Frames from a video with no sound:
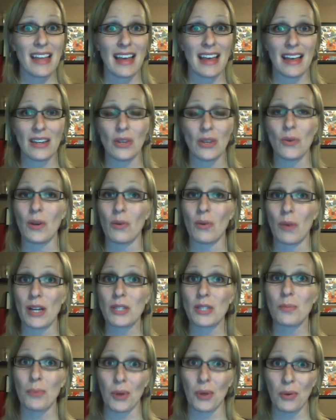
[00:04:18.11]
and you can
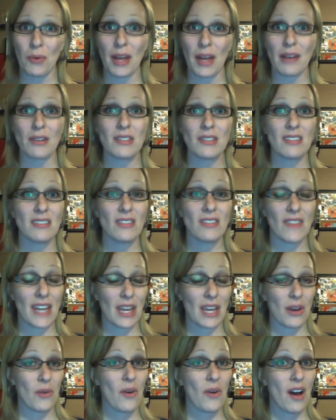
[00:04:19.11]
watch Brooke Reinertson's
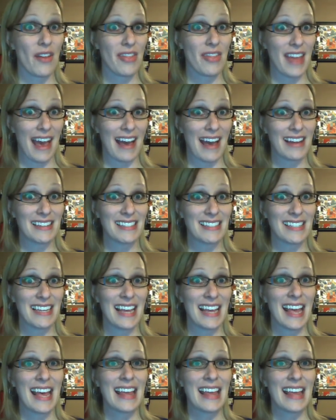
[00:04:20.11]
video on that.